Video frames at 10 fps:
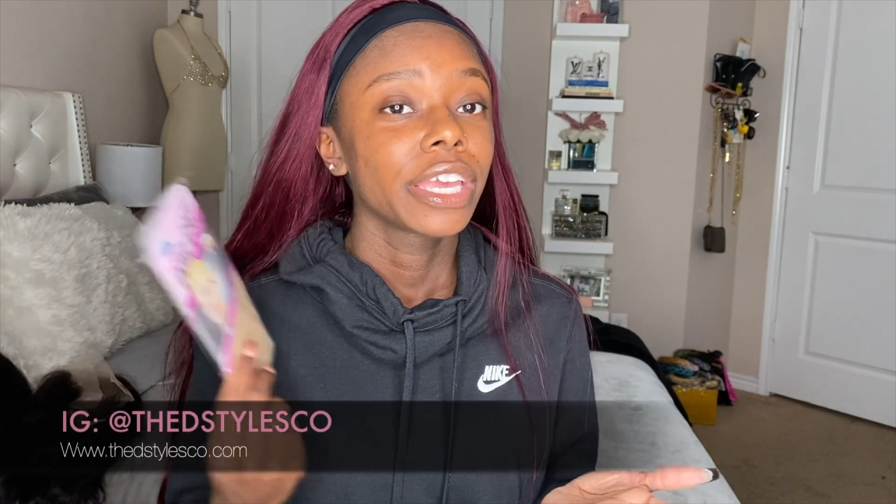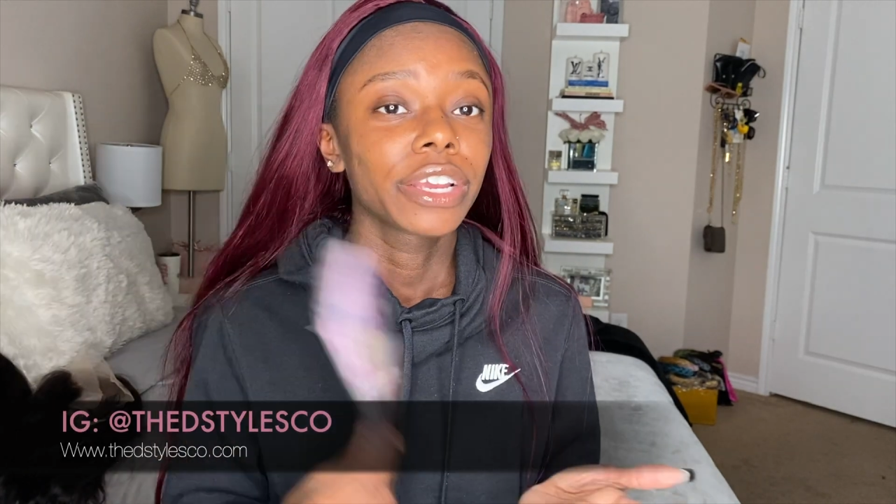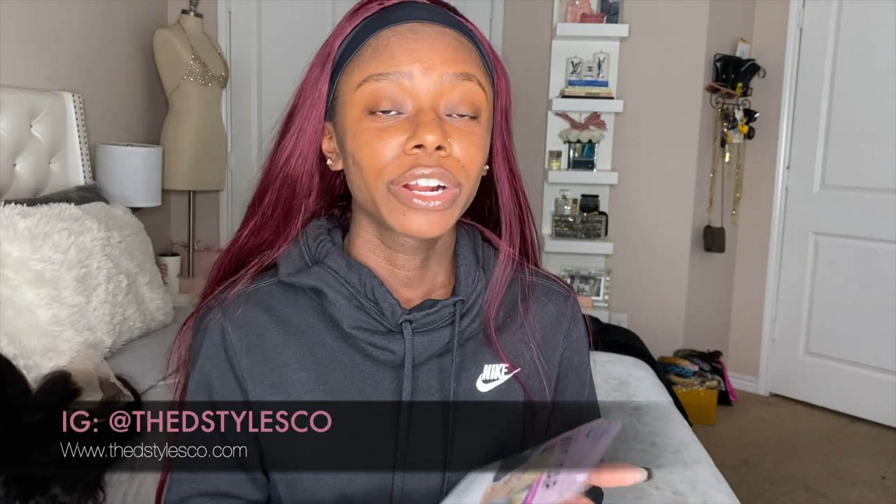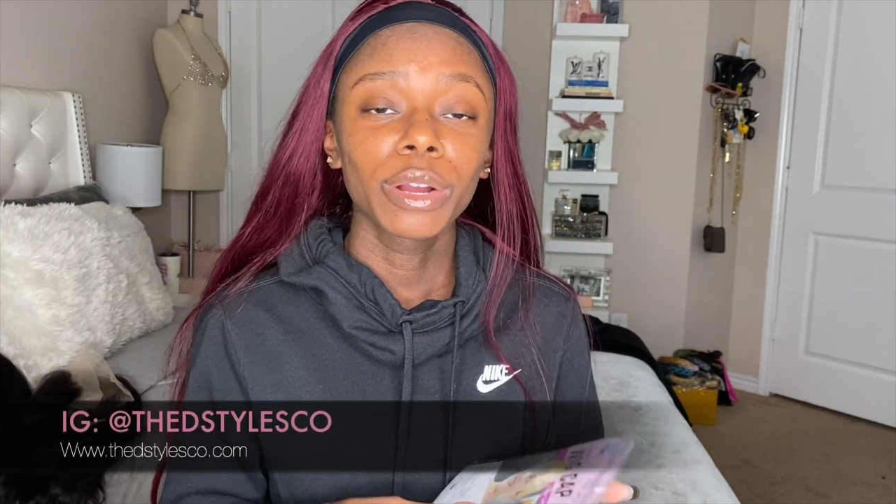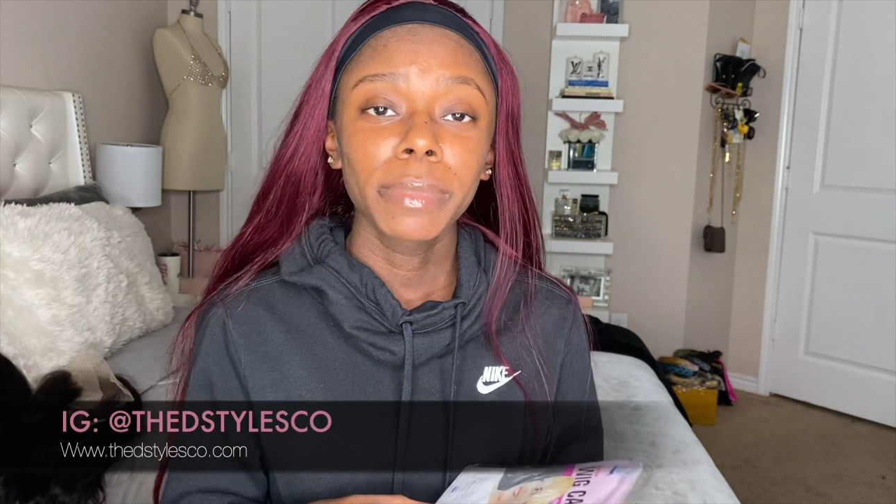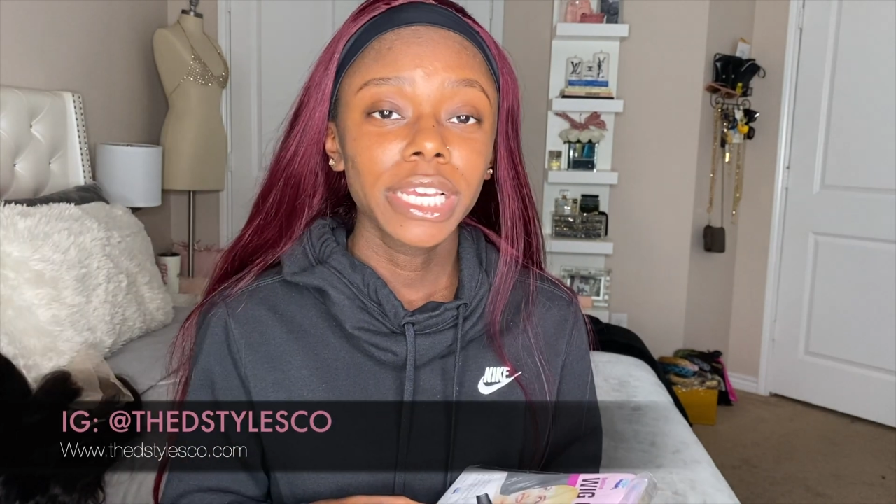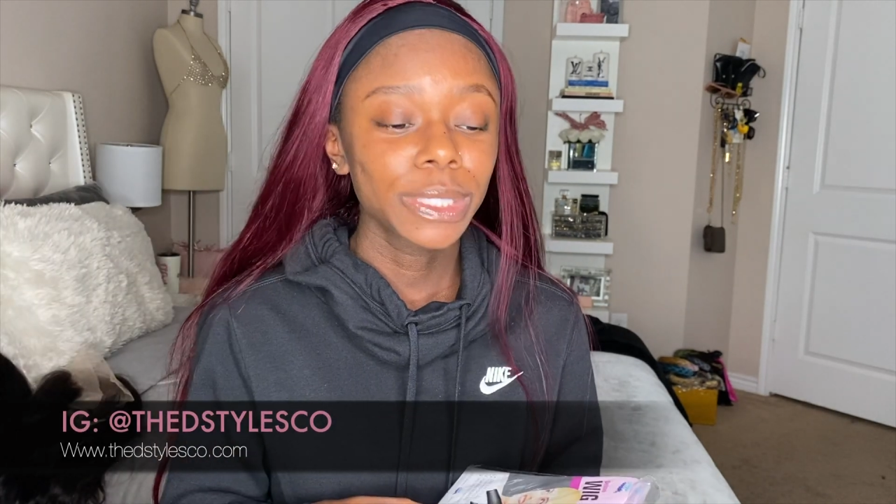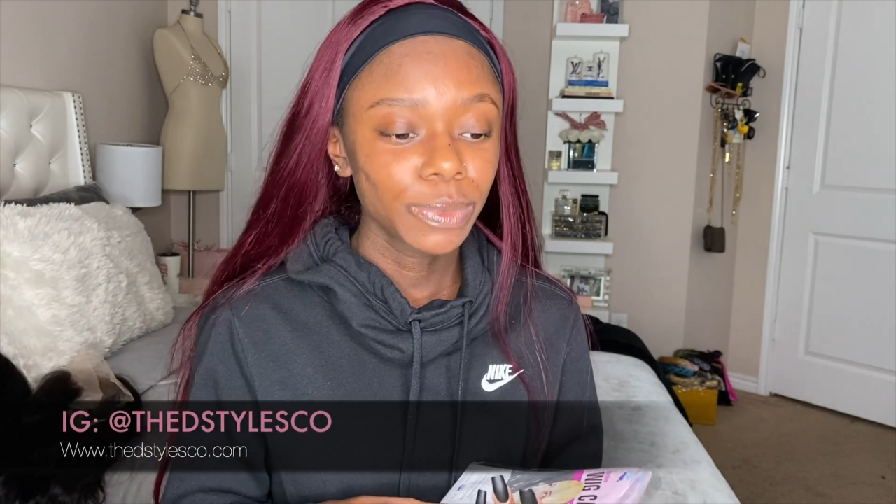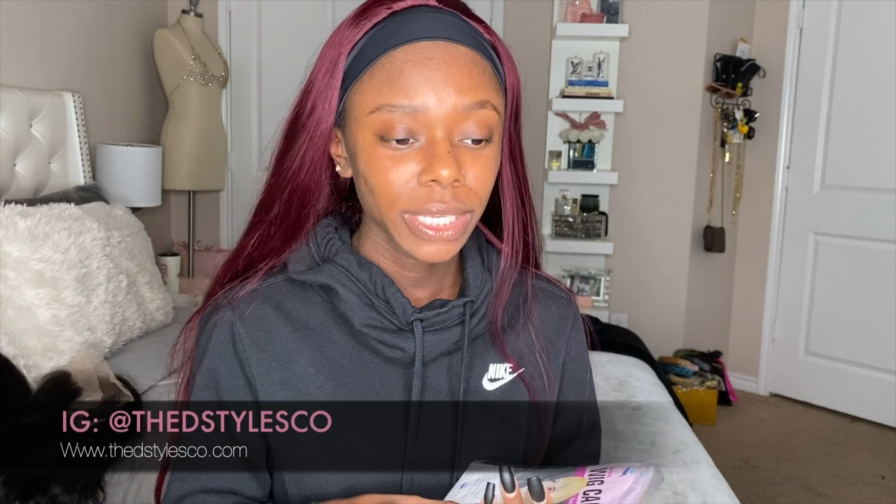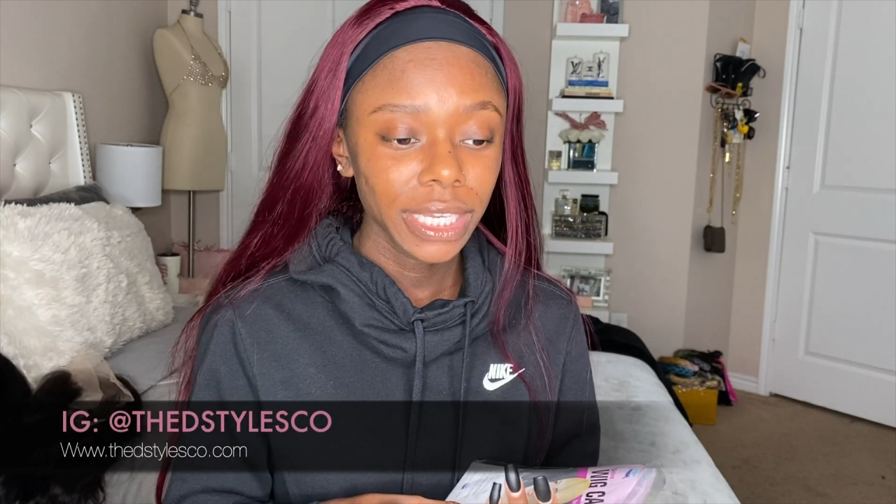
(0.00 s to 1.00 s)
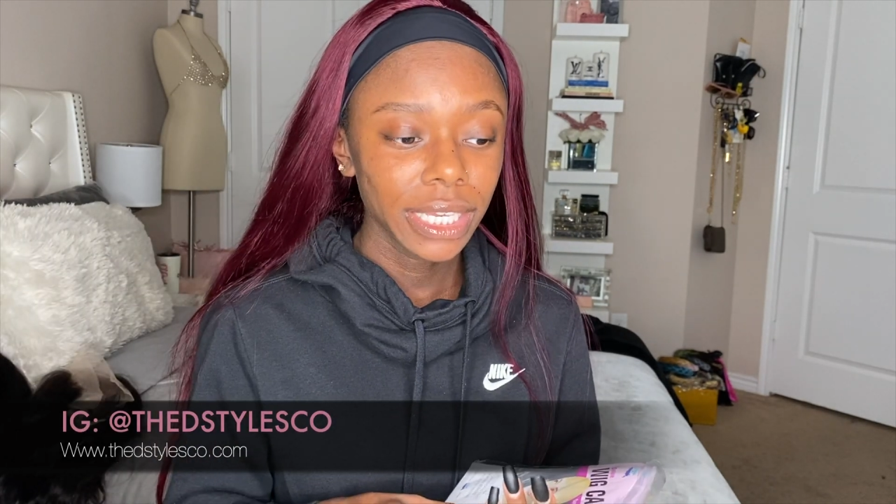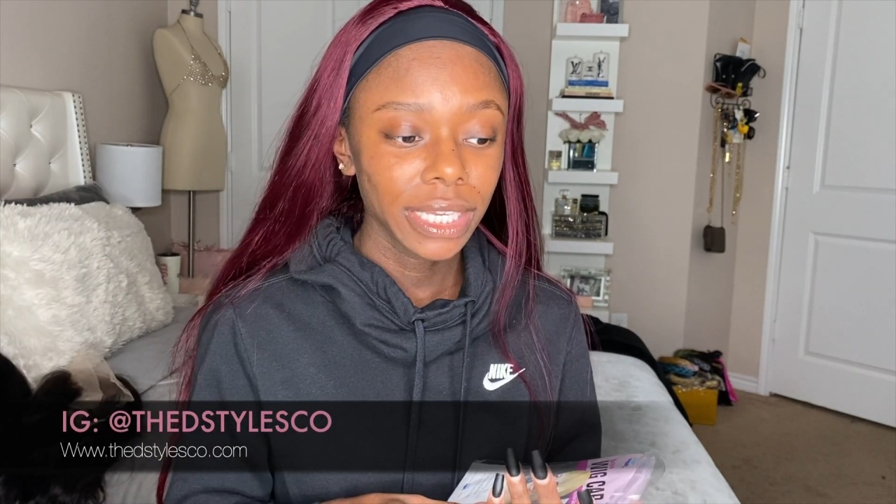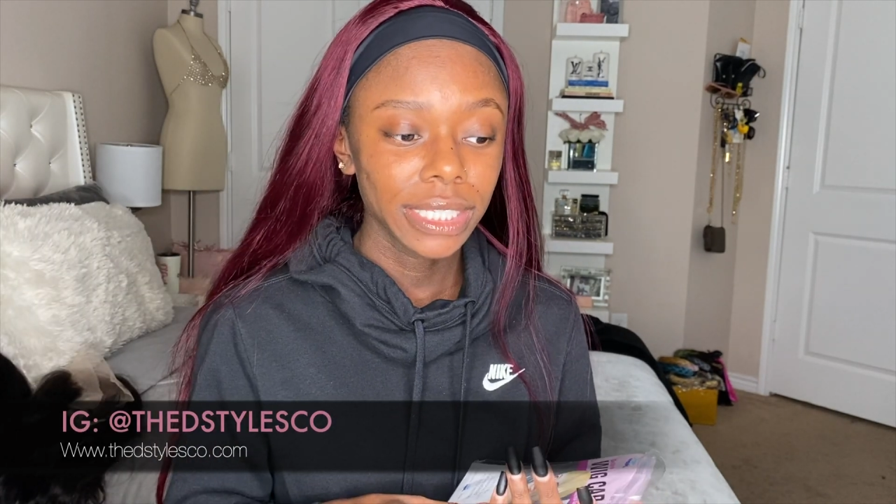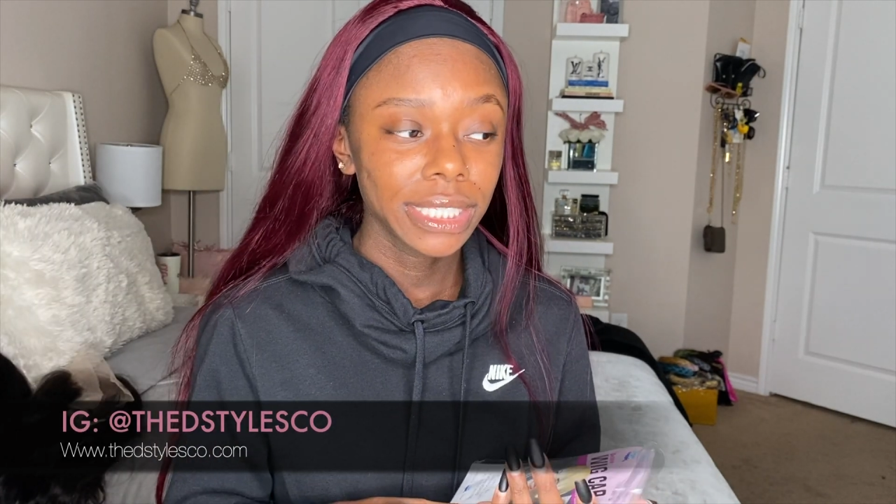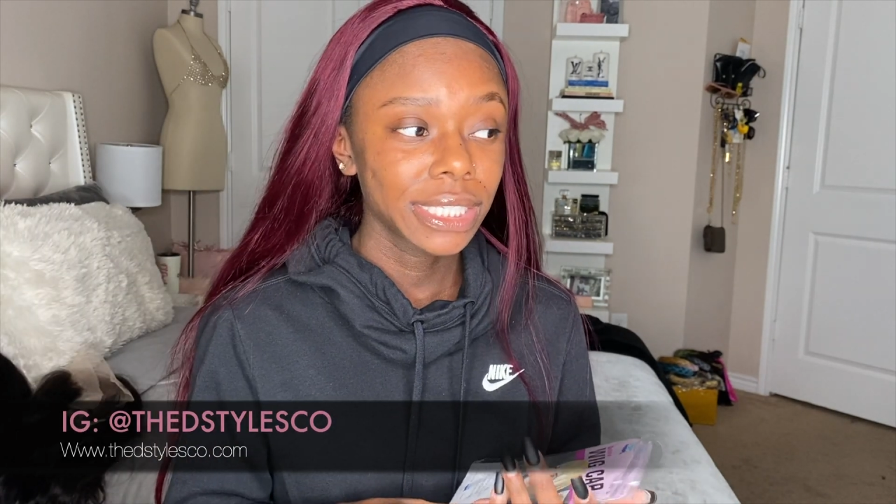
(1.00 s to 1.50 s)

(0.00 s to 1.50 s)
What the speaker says: girl makes wigs,